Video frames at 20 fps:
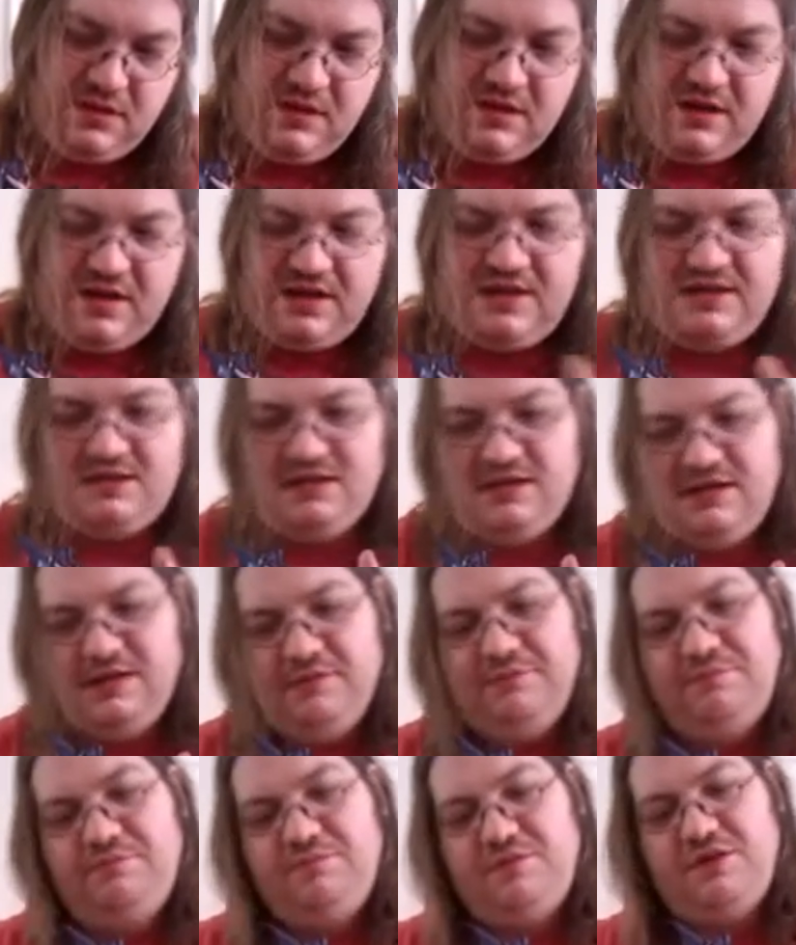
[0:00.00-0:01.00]
Like it's
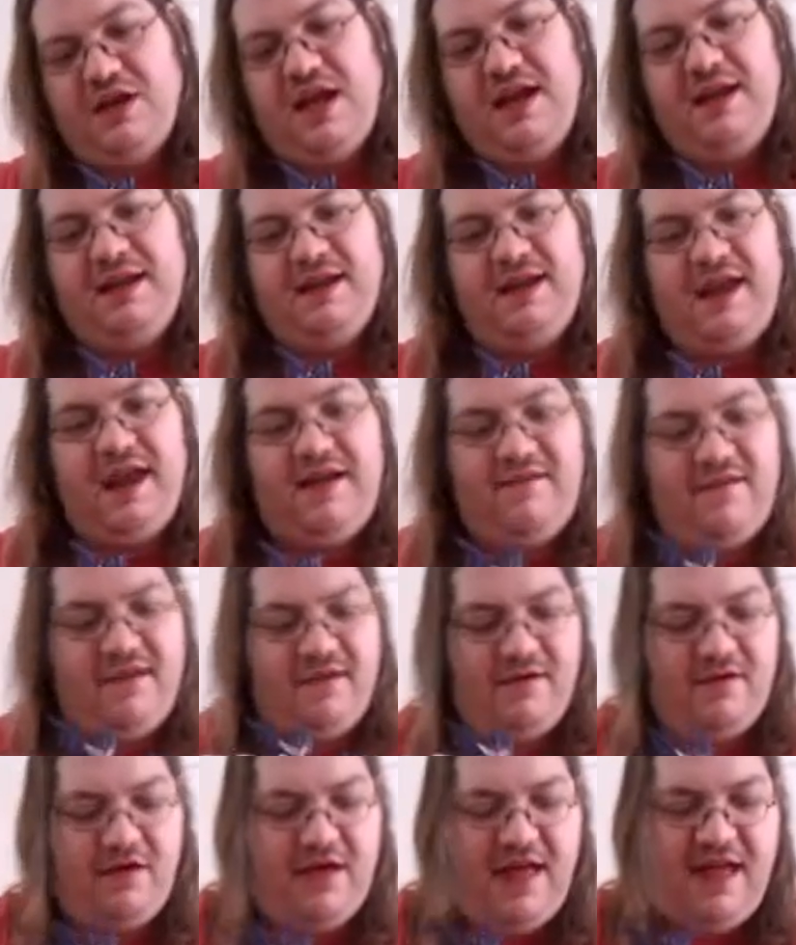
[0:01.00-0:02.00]
a giant
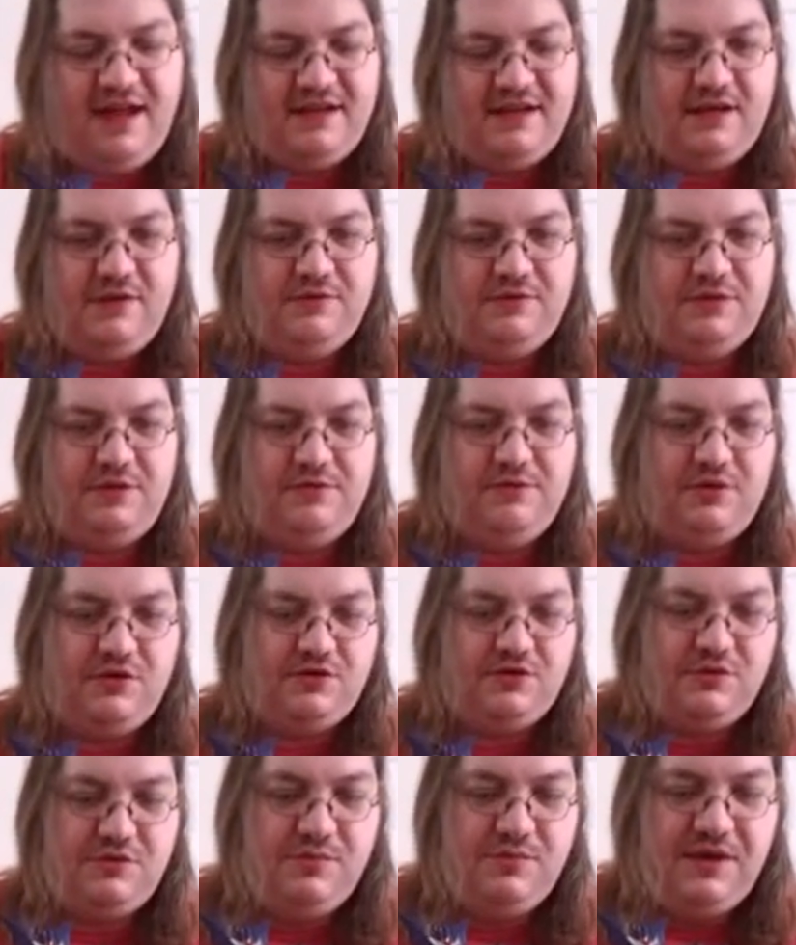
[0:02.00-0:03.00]
carrier exosuit or
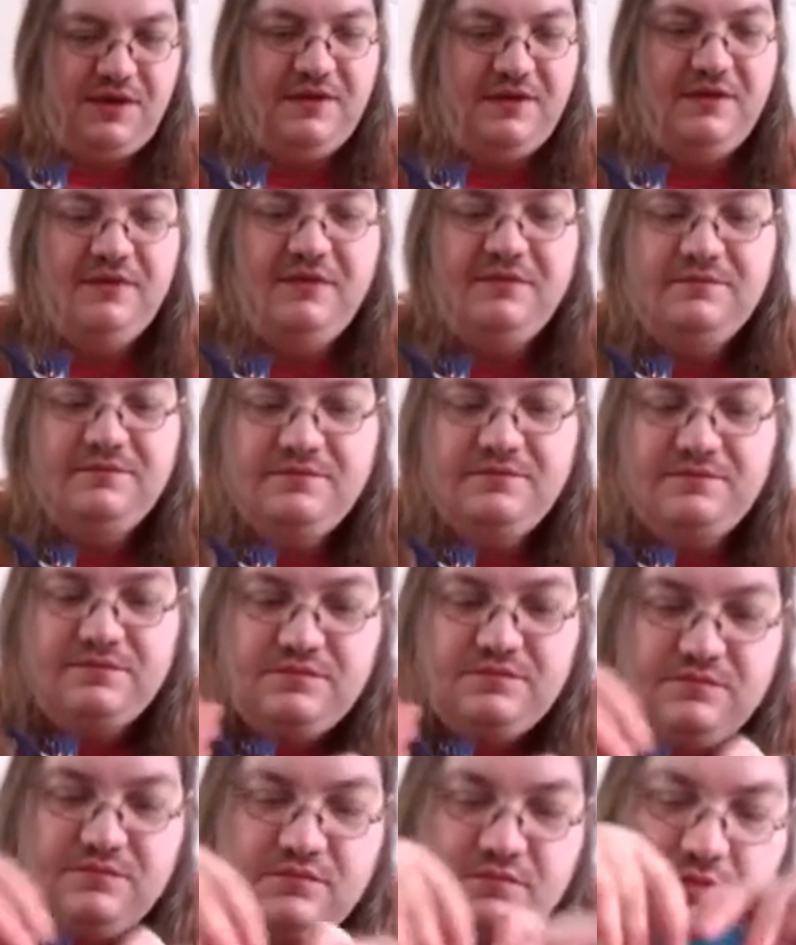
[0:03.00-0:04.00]
something.
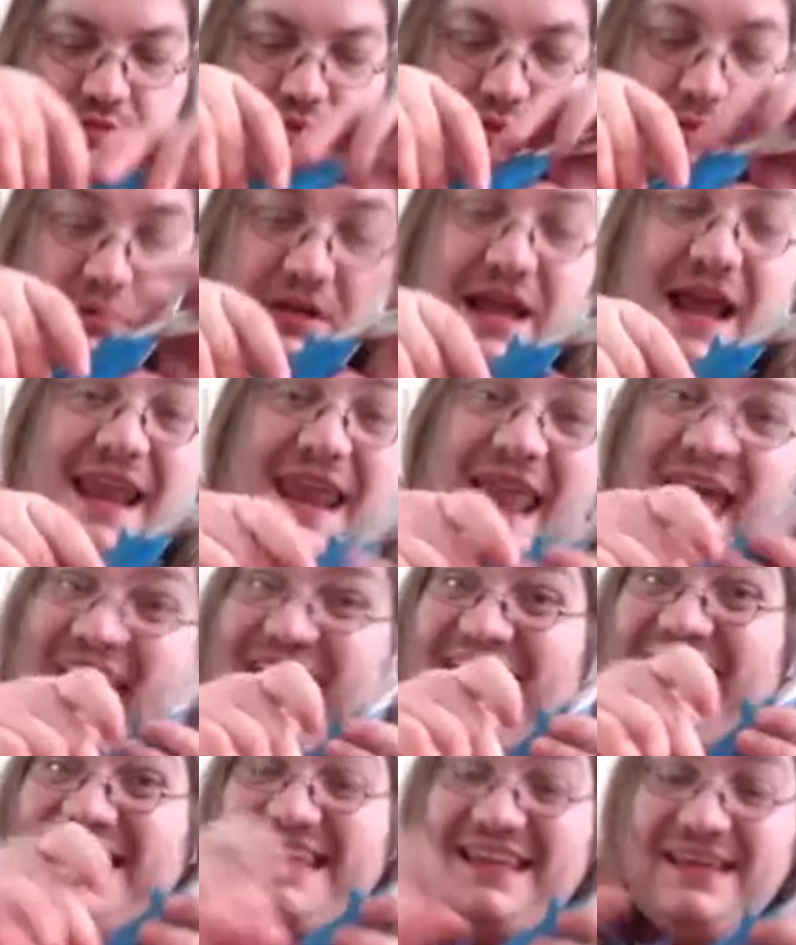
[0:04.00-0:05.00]
Which I
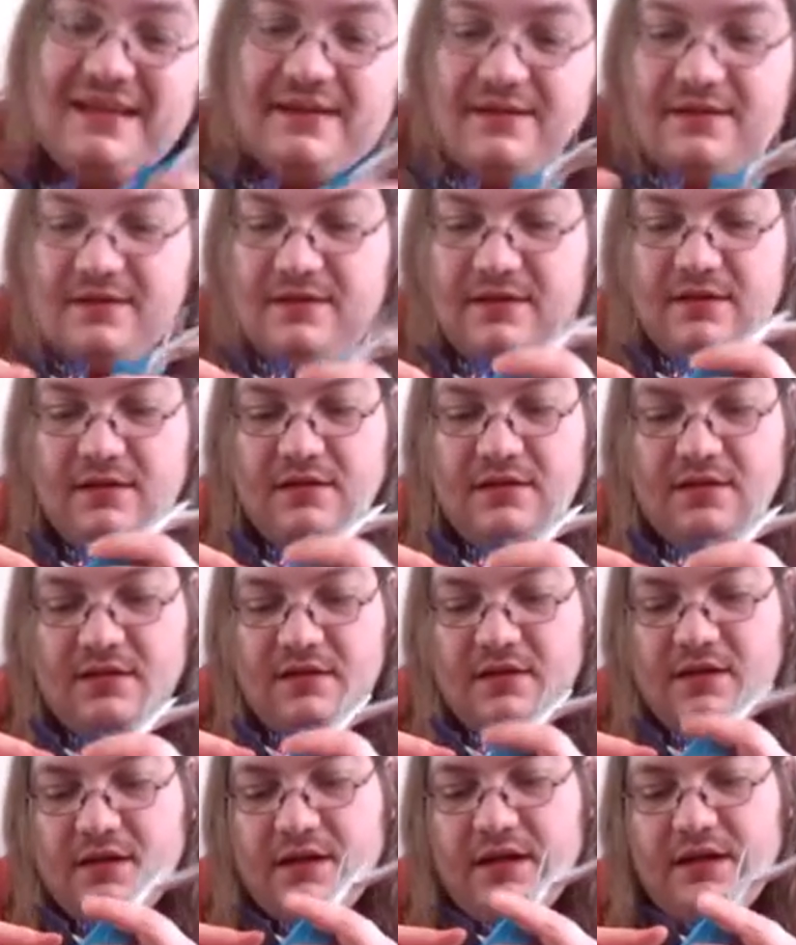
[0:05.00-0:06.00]
like.
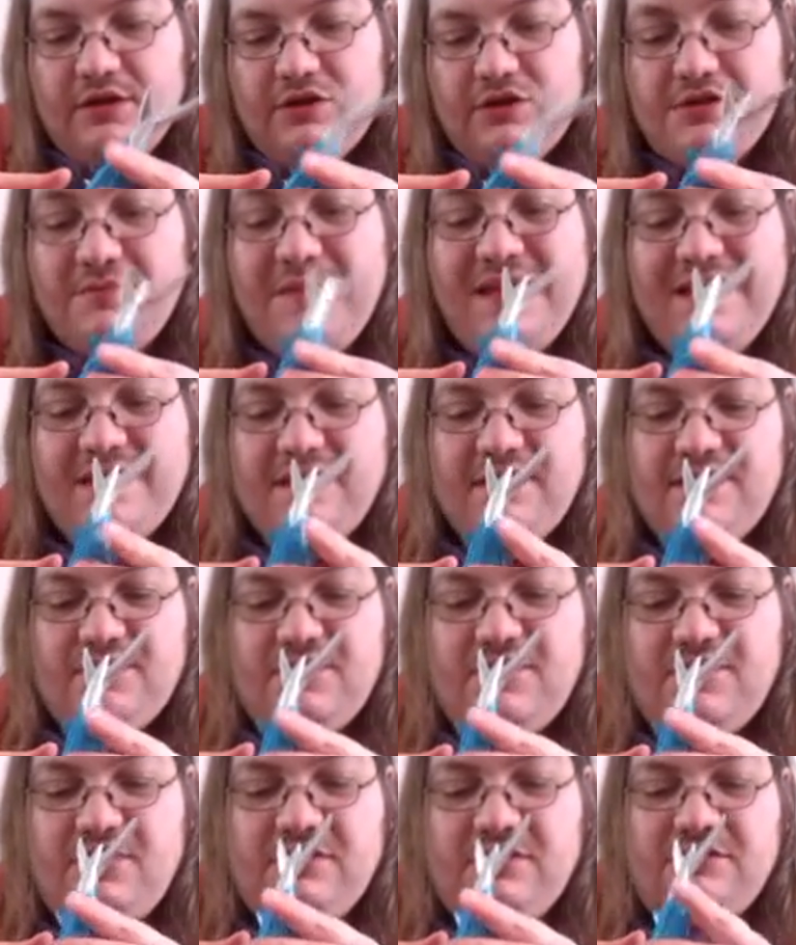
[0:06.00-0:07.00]
It does make the
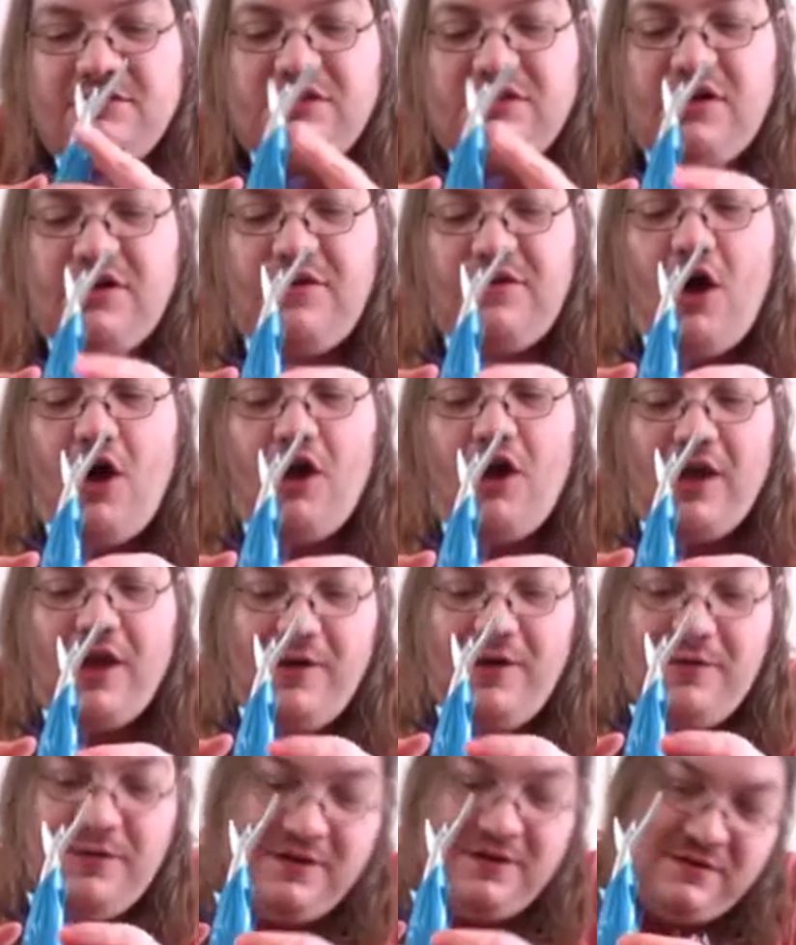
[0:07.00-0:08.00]
Zord sort of
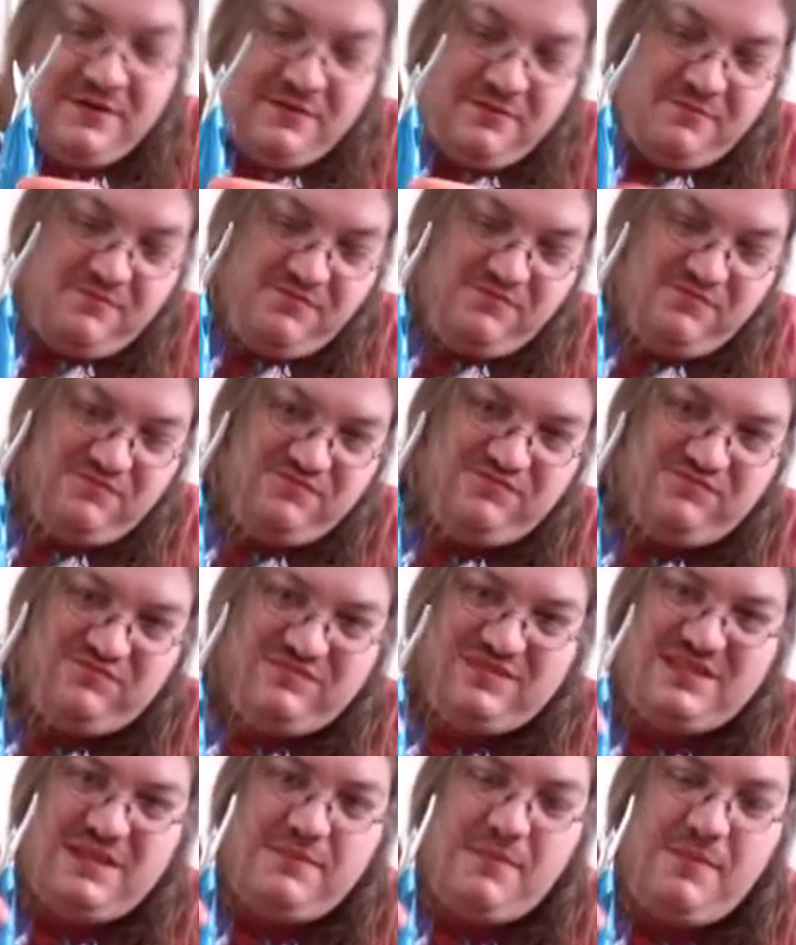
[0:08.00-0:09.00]
hollow and
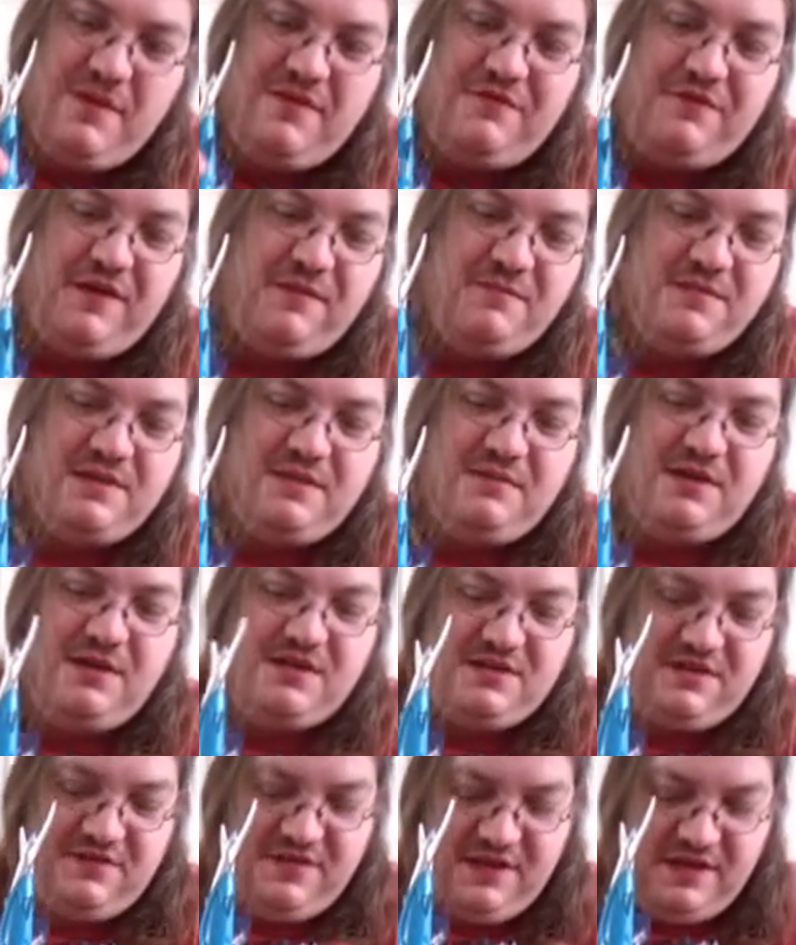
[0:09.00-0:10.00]
seem a bit flimsy
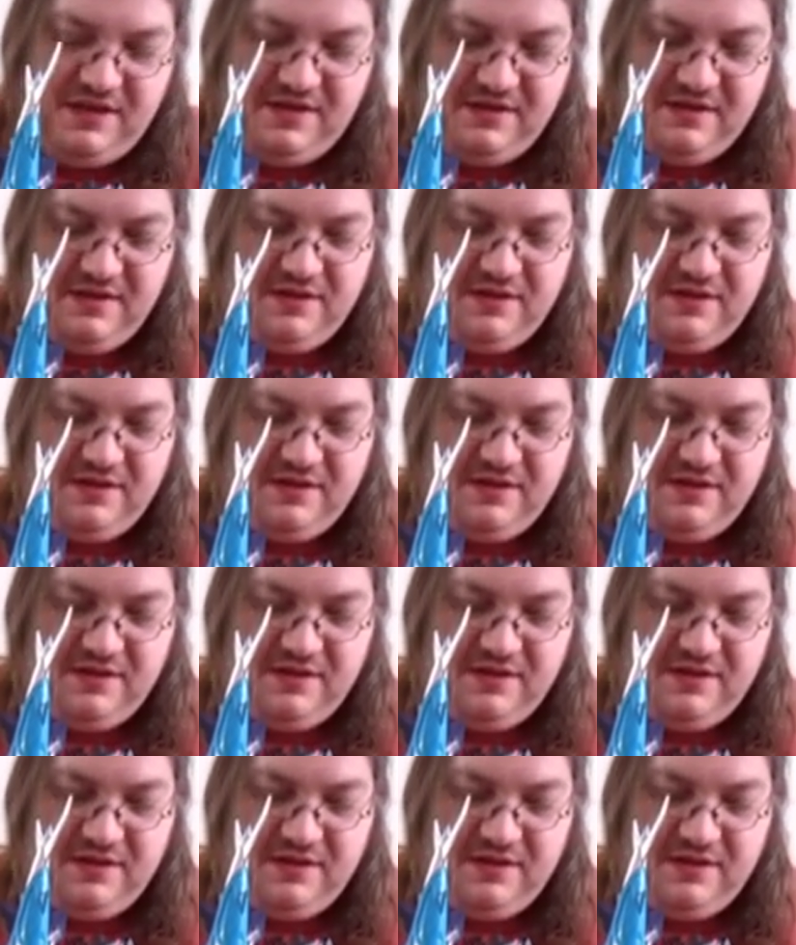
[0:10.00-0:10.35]
because of it.